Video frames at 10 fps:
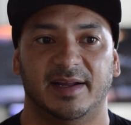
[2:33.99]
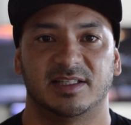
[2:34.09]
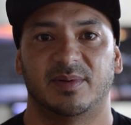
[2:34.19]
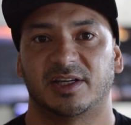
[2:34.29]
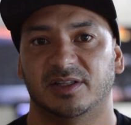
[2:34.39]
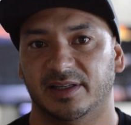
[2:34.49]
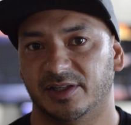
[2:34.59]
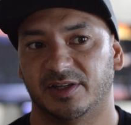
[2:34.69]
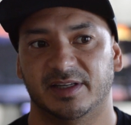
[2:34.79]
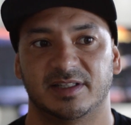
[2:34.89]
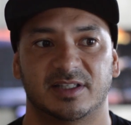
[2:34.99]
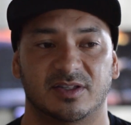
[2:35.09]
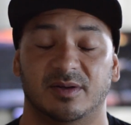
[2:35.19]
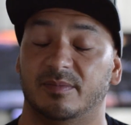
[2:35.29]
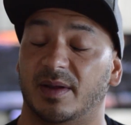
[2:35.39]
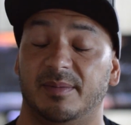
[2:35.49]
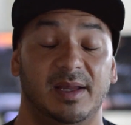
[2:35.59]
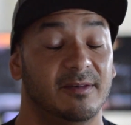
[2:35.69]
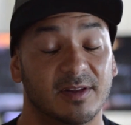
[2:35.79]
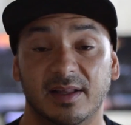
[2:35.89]
special interests or maybe
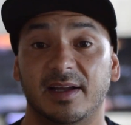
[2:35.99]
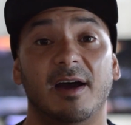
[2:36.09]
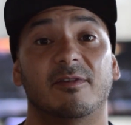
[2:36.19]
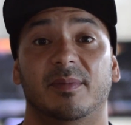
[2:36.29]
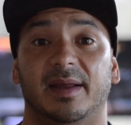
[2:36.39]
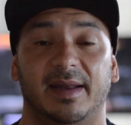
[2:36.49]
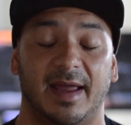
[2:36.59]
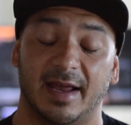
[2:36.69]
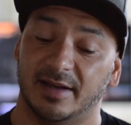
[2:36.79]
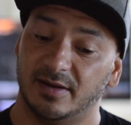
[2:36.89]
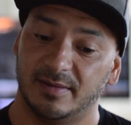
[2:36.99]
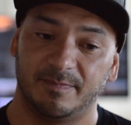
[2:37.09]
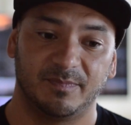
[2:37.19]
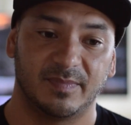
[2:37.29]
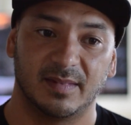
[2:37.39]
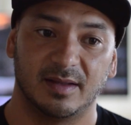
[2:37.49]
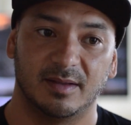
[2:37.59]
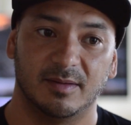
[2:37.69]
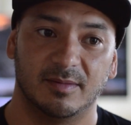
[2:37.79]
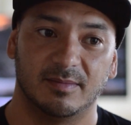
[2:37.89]
even the government. And
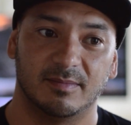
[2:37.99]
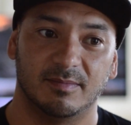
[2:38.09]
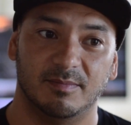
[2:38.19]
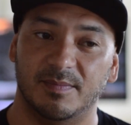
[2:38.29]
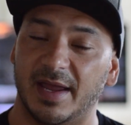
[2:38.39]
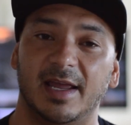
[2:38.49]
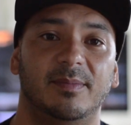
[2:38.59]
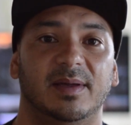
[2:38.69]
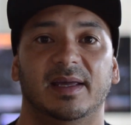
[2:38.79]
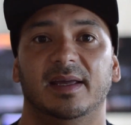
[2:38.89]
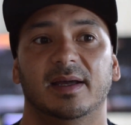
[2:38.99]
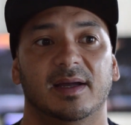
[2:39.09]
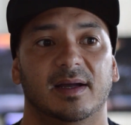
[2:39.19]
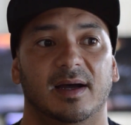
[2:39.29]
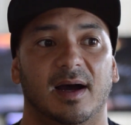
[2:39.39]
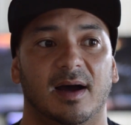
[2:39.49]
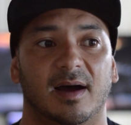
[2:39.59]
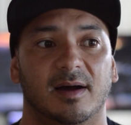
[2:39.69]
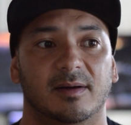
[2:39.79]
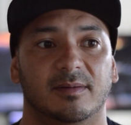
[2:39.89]
maybe
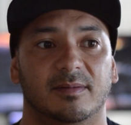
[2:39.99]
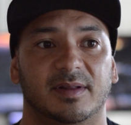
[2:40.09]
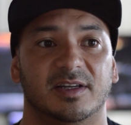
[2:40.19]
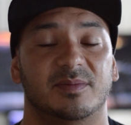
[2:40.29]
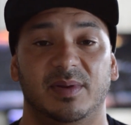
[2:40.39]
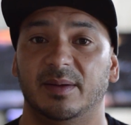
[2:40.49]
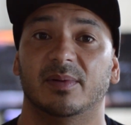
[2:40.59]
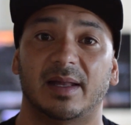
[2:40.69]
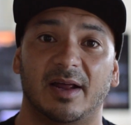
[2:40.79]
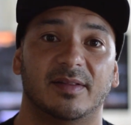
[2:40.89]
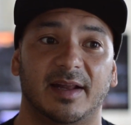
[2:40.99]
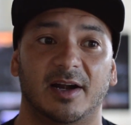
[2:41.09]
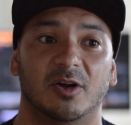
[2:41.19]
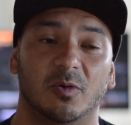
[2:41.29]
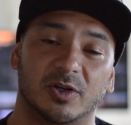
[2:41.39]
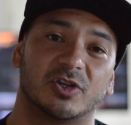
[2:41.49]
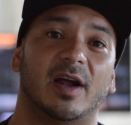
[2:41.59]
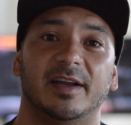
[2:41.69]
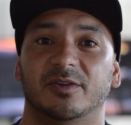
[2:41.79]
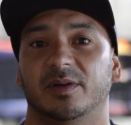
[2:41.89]
there's people out there who are
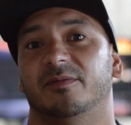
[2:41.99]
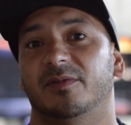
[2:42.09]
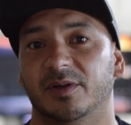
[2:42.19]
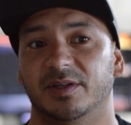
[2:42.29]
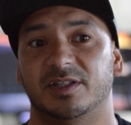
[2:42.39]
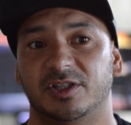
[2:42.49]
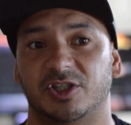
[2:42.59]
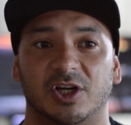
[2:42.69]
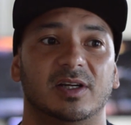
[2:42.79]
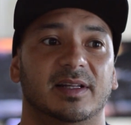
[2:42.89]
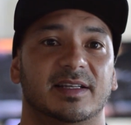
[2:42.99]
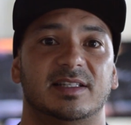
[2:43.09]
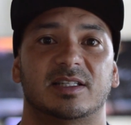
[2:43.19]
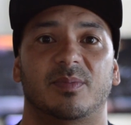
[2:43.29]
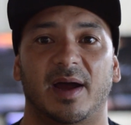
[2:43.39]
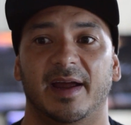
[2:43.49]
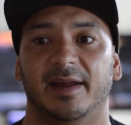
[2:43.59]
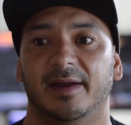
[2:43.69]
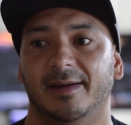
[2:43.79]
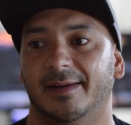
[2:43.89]
trying to influence journalists
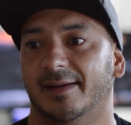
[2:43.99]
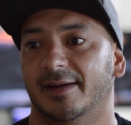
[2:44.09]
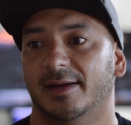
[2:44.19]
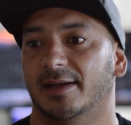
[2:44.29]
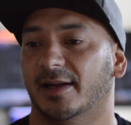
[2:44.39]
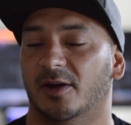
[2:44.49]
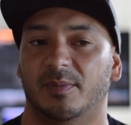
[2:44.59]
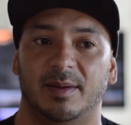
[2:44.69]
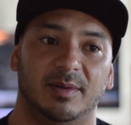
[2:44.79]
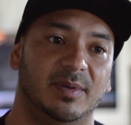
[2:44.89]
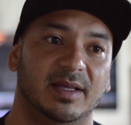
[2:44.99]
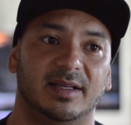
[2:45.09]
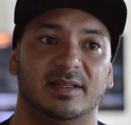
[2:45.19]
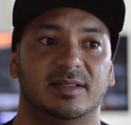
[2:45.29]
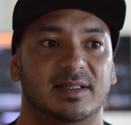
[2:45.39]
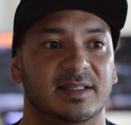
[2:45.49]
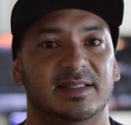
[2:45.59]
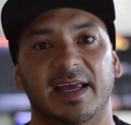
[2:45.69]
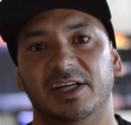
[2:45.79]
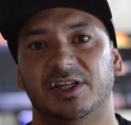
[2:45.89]
by, you know, maybe being
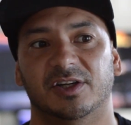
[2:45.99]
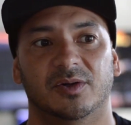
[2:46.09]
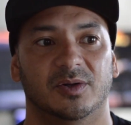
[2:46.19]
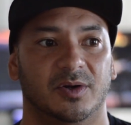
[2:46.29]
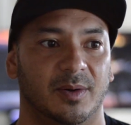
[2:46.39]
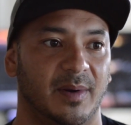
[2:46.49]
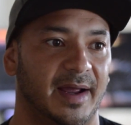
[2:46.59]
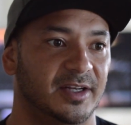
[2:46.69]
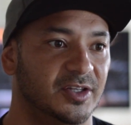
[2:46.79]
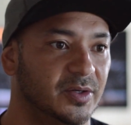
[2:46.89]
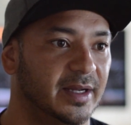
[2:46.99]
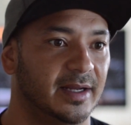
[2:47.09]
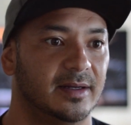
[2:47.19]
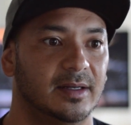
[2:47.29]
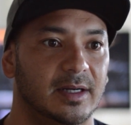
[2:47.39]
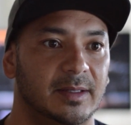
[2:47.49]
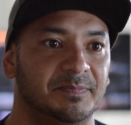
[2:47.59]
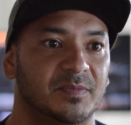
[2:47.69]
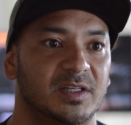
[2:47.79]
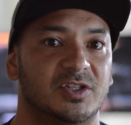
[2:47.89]
sensational or by doing
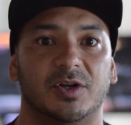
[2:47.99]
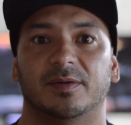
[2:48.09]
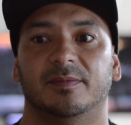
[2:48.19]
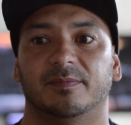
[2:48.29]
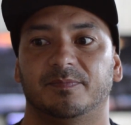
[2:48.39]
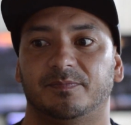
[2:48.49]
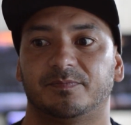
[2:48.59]
certain